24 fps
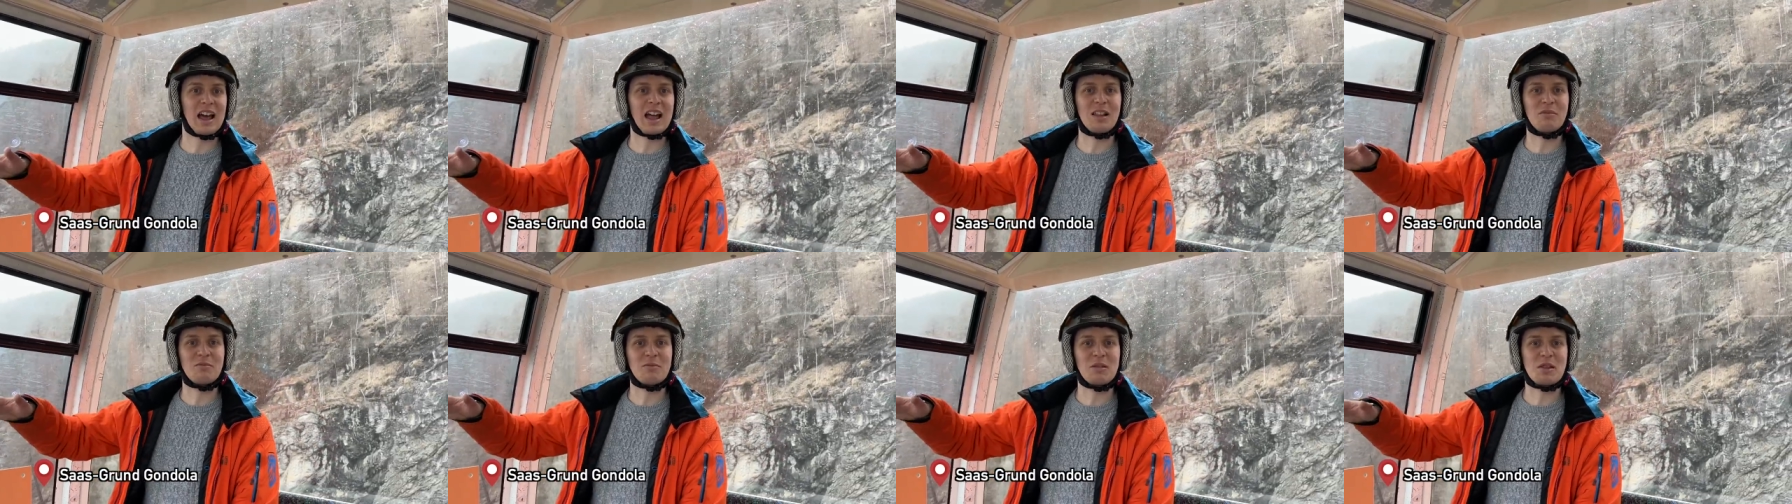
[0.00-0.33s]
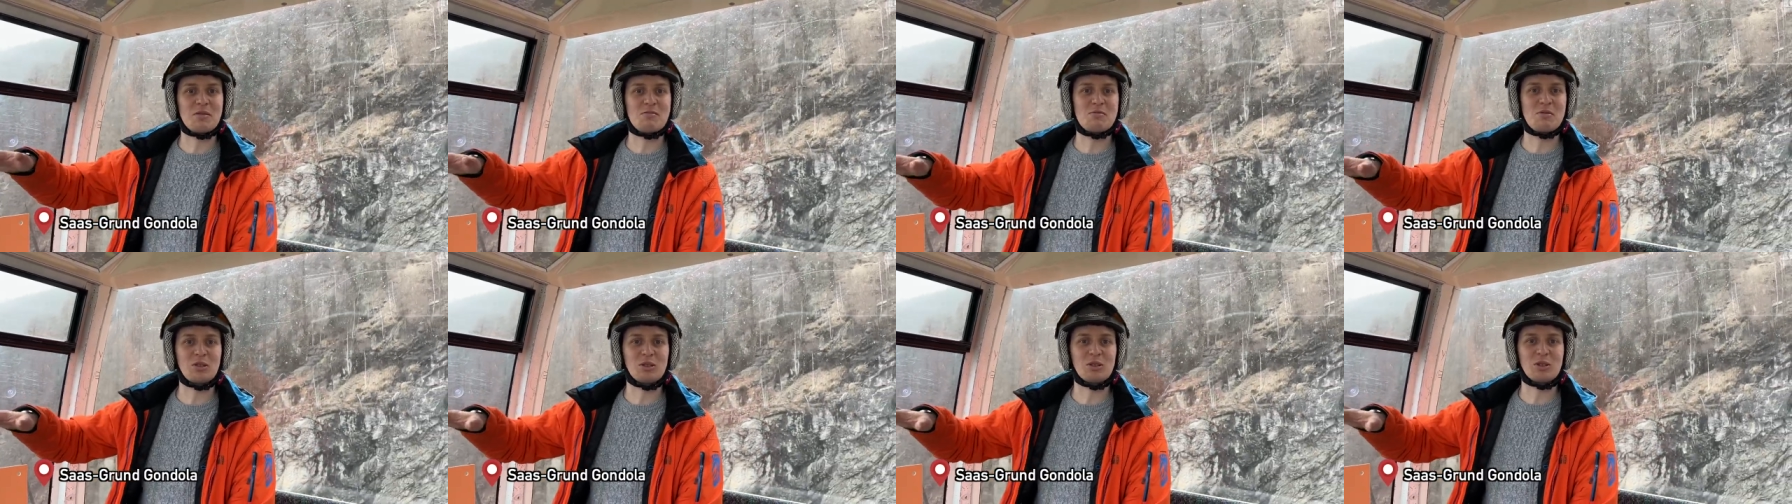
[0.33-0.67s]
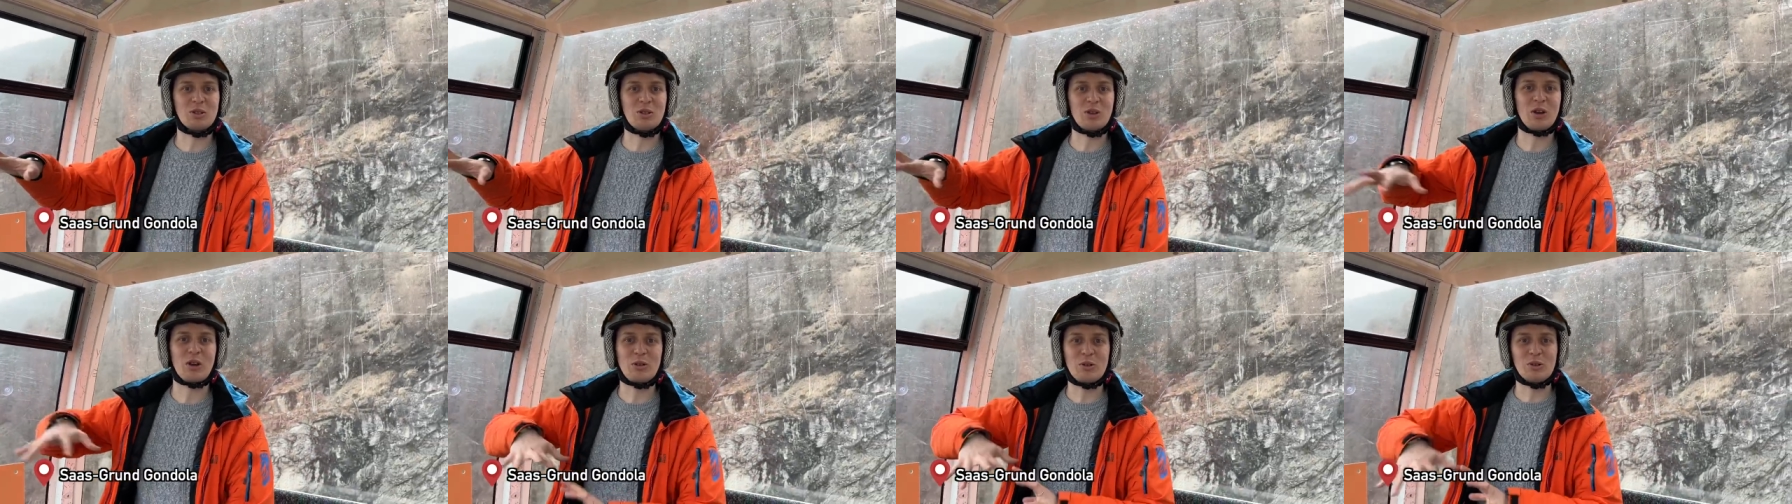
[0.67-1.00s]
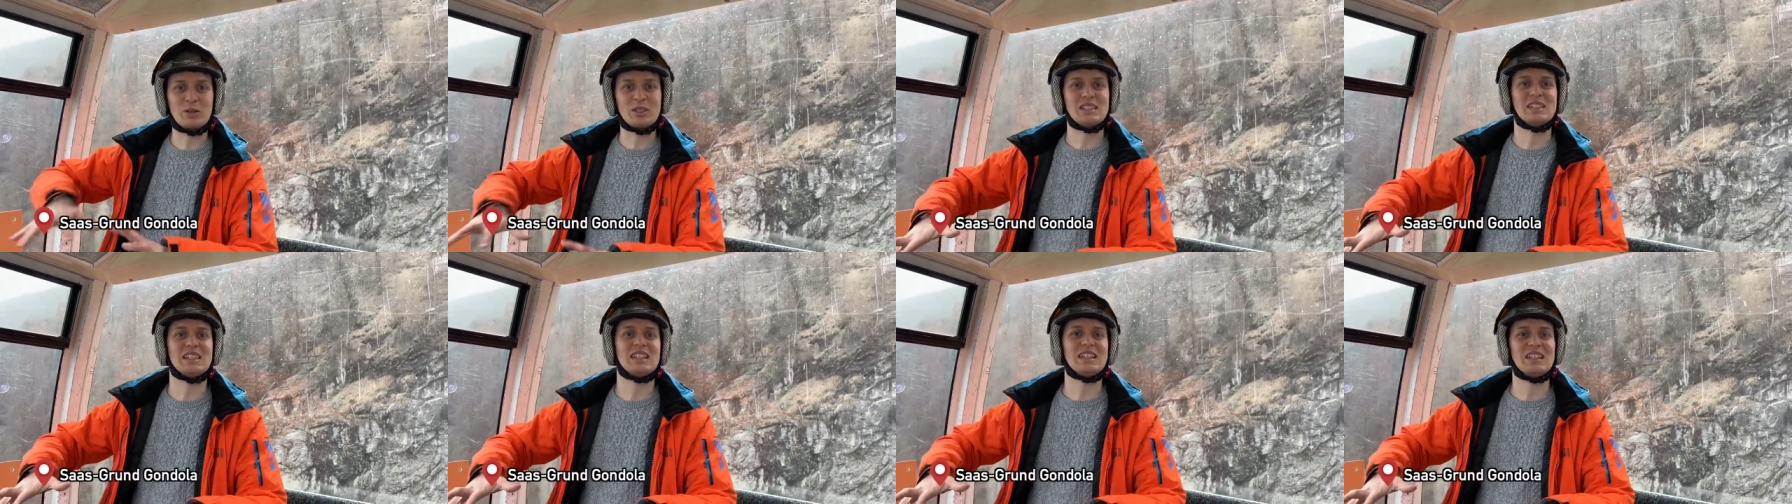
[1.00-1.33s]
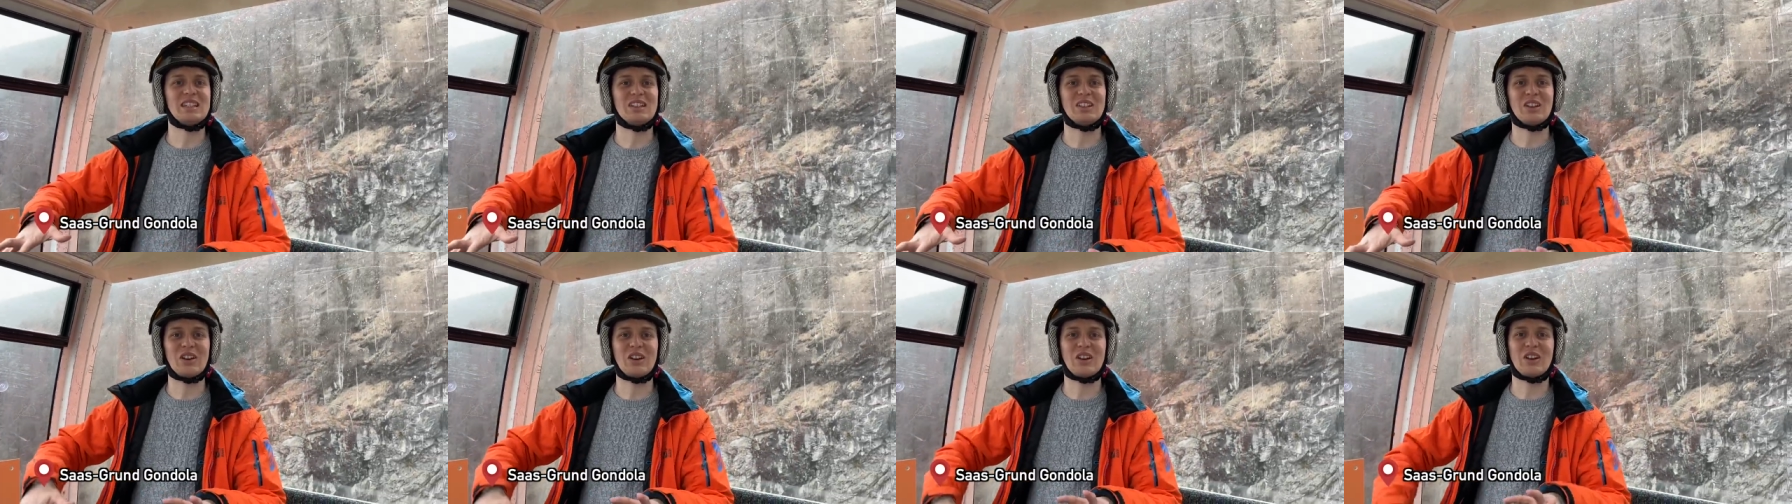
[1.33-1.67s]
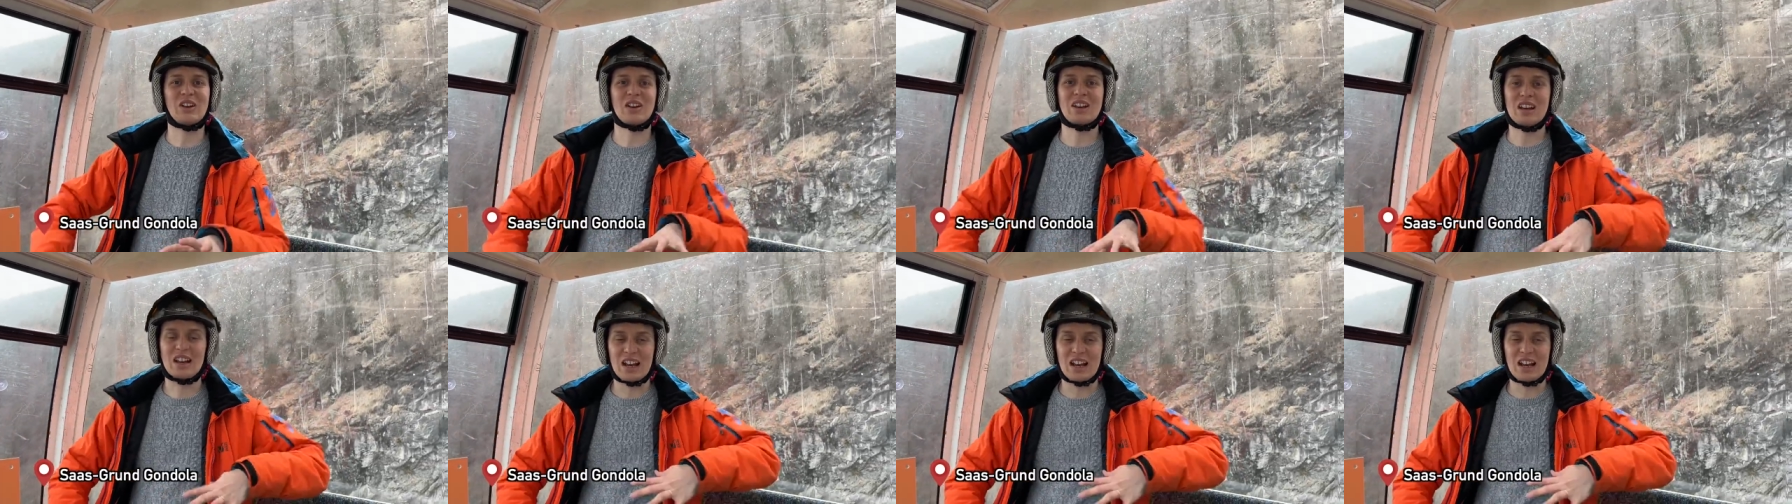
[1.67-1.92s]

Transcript: I'll be able to go see the